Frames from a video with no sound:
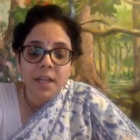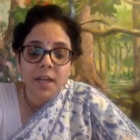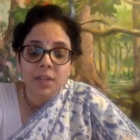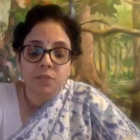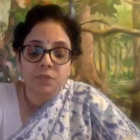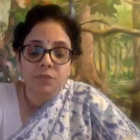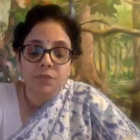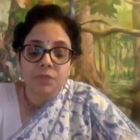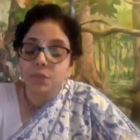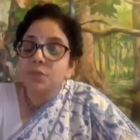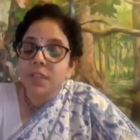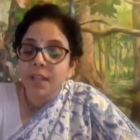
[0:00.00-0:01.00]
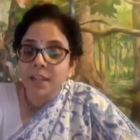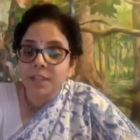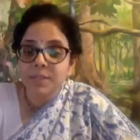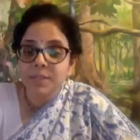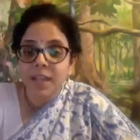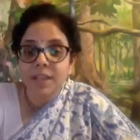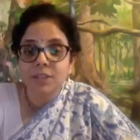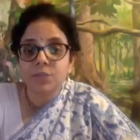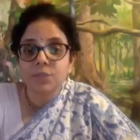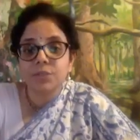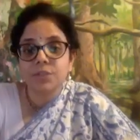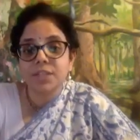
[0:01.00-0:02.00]
Few times I had to
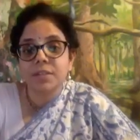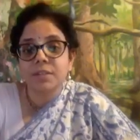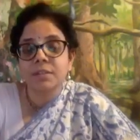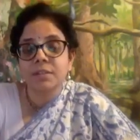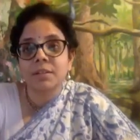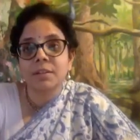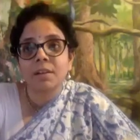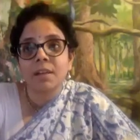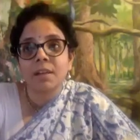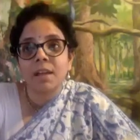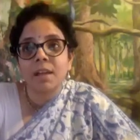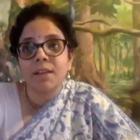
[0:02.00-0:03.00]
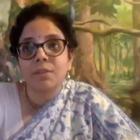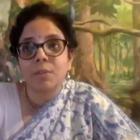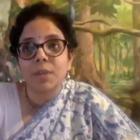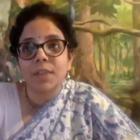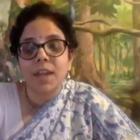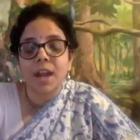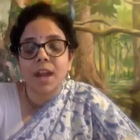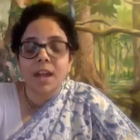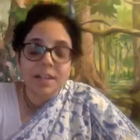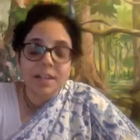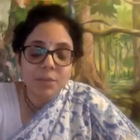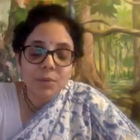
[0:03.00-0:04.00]
question whether I
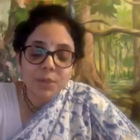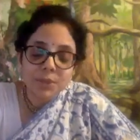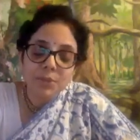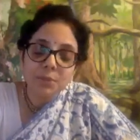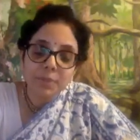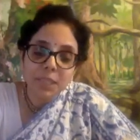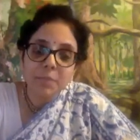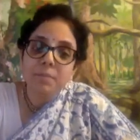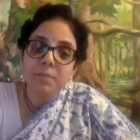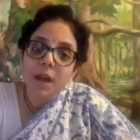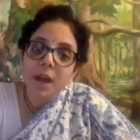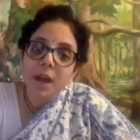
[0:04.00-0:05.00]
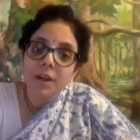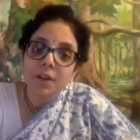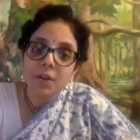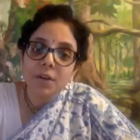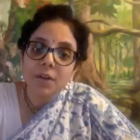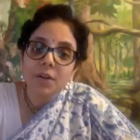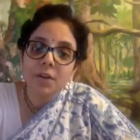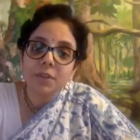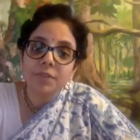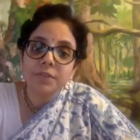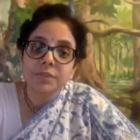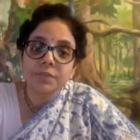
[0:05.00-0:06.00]
really want to be part of
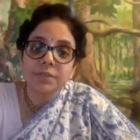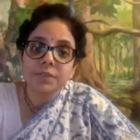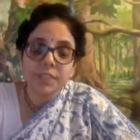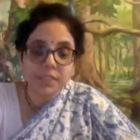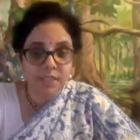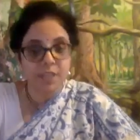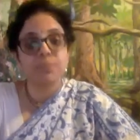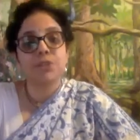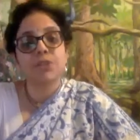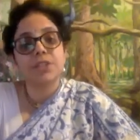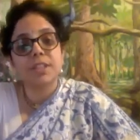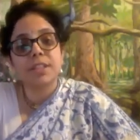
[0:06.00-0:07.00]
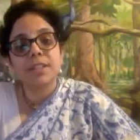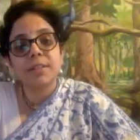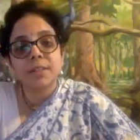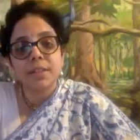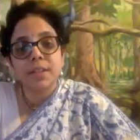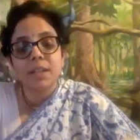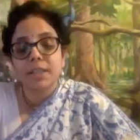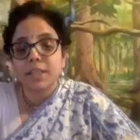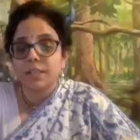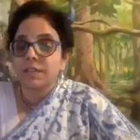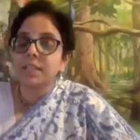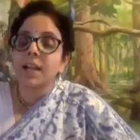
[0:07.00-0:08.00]
this community. There
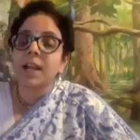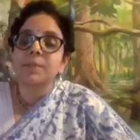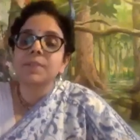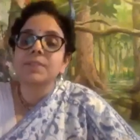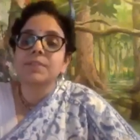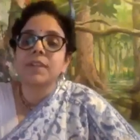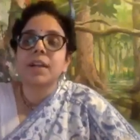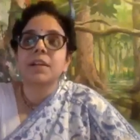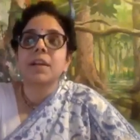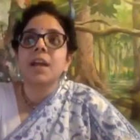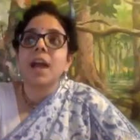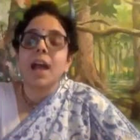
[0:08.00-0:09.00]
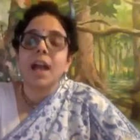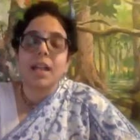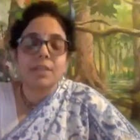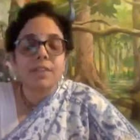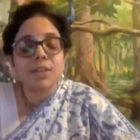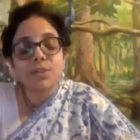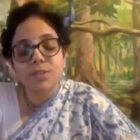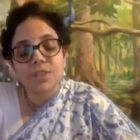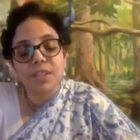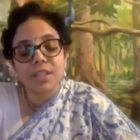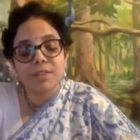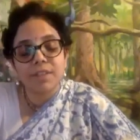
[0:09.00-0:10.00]
were times where I even
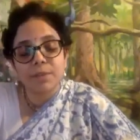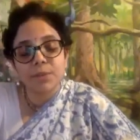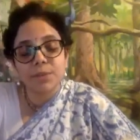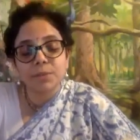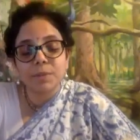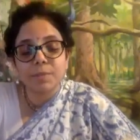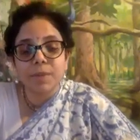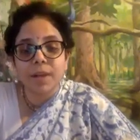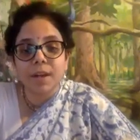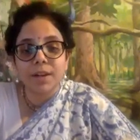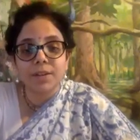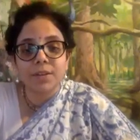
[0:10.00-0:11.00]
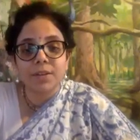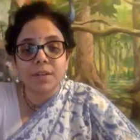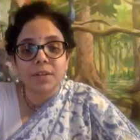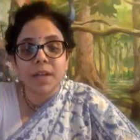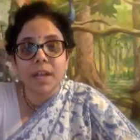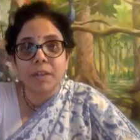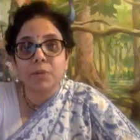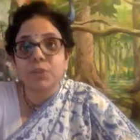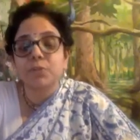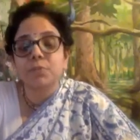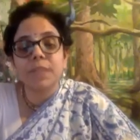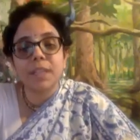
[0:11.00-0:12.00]
questioned if I want to be I
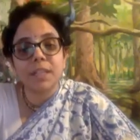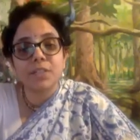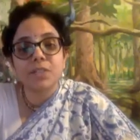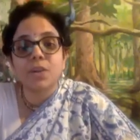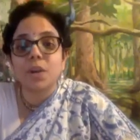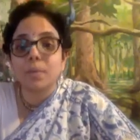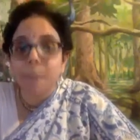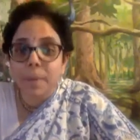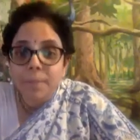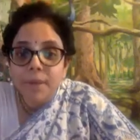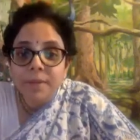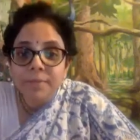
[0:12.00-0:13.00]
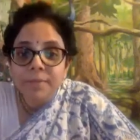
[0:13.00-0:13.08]
want to be an ISKCON member,